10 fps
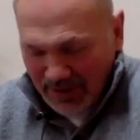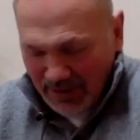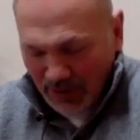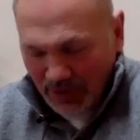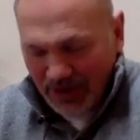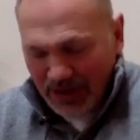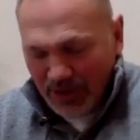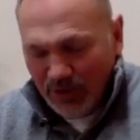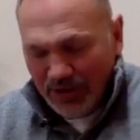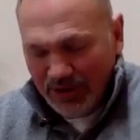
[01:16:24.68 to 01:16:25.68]
Lord, that
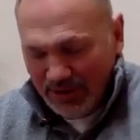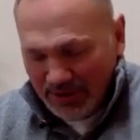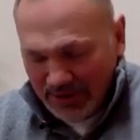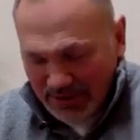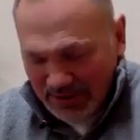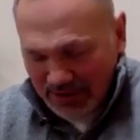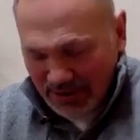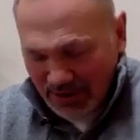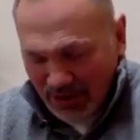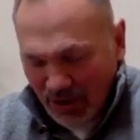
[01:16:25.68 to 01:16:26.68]
you would
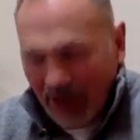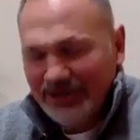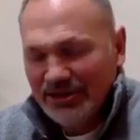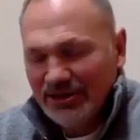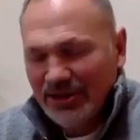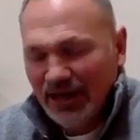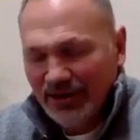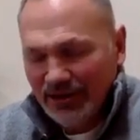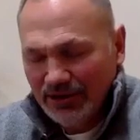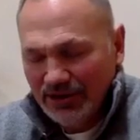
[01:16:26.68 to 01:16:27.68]
cause us to
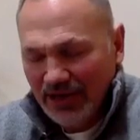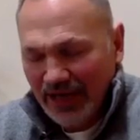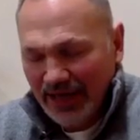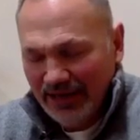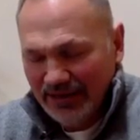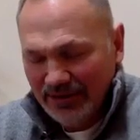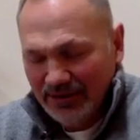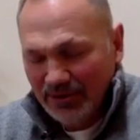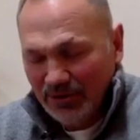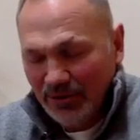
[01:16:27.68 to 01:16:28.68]
understand,
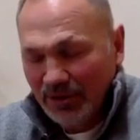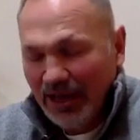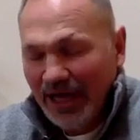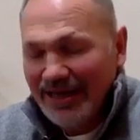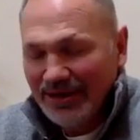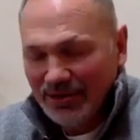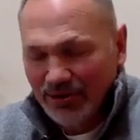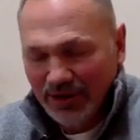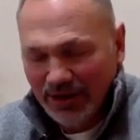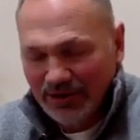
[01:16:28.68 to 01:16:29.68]
to apply it to
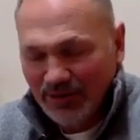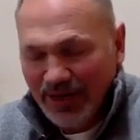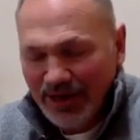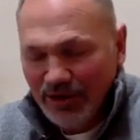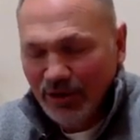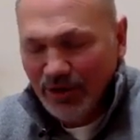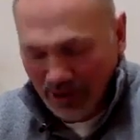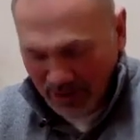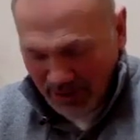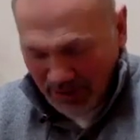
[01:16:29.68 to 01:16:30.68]
our lives. By your
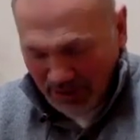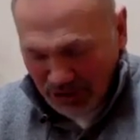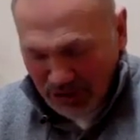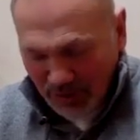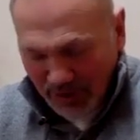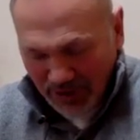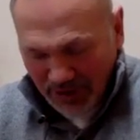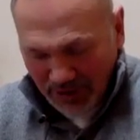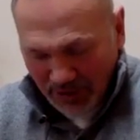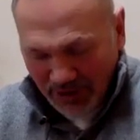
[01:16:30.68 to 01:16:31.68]

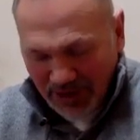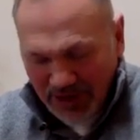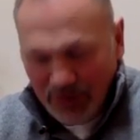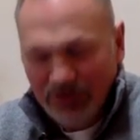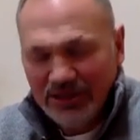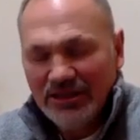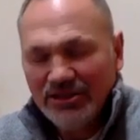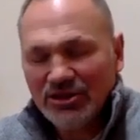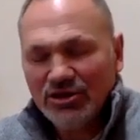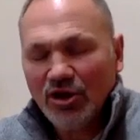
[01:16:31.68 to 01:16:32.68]
Spirit, Lord, that you would
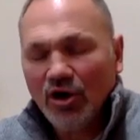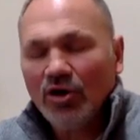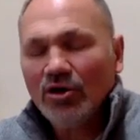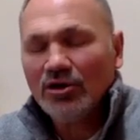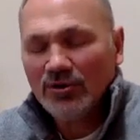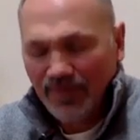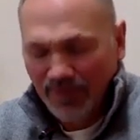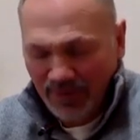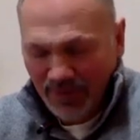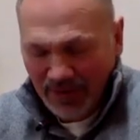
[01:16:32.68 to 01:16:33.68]
teach us all
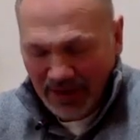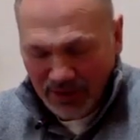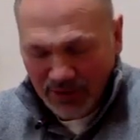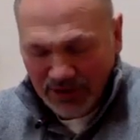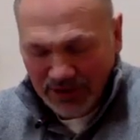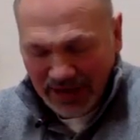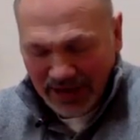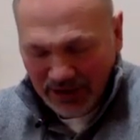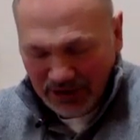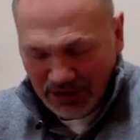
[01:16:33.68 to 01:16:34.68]
that you
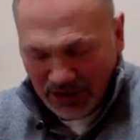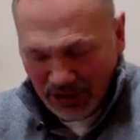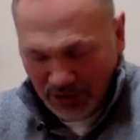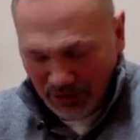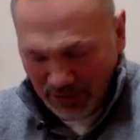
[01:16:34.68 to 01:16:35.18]
desire us to know.